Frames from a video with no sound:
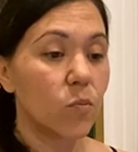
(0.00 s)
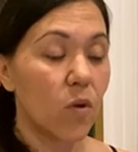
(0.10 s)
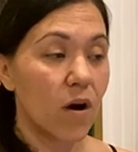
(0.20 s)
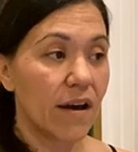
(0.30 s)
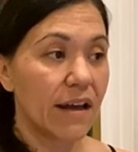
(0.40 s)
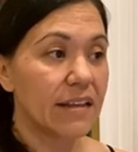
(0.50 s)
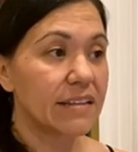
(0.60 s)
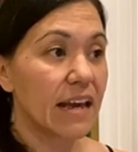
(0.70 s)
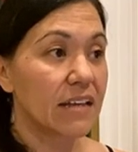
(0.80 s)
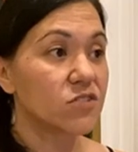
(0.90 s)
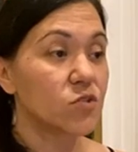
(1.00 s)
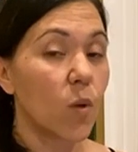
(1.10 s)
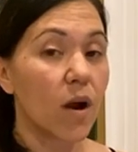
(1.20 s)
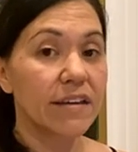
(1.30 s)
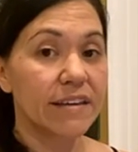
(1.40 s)
one, yes, you
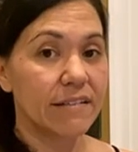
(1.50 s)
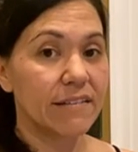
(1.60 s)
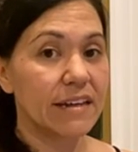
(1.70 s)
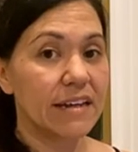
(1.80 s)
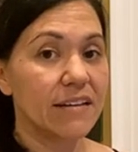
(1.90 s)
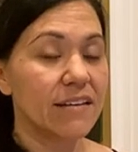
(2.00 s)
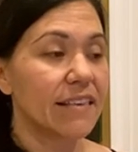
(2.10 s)
are healing,